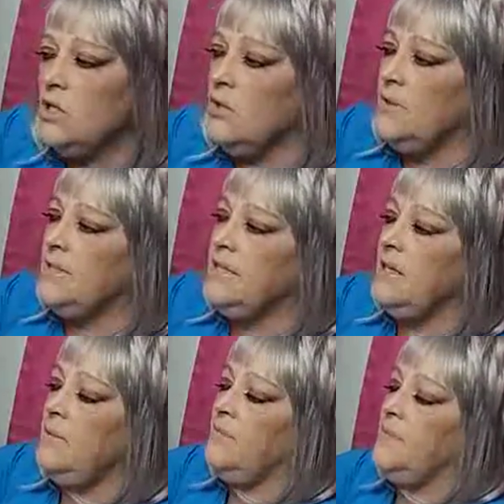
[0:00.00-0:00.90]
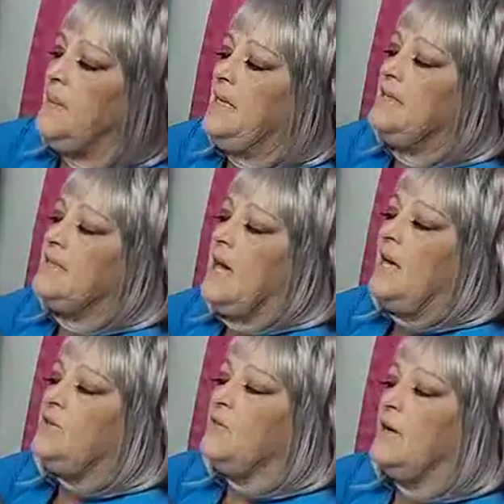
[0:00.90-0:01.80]
So instead of being
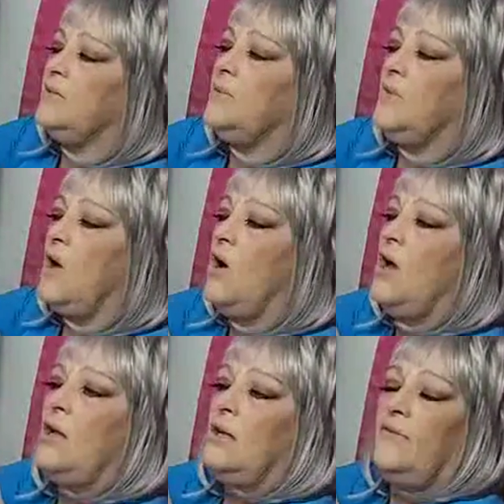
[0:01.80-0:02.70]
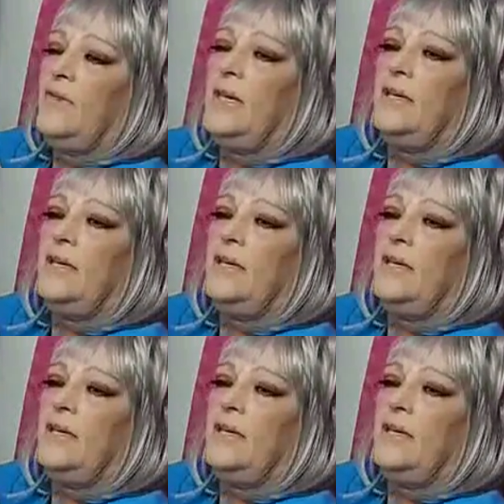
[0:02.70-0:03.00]
sidetracked with all of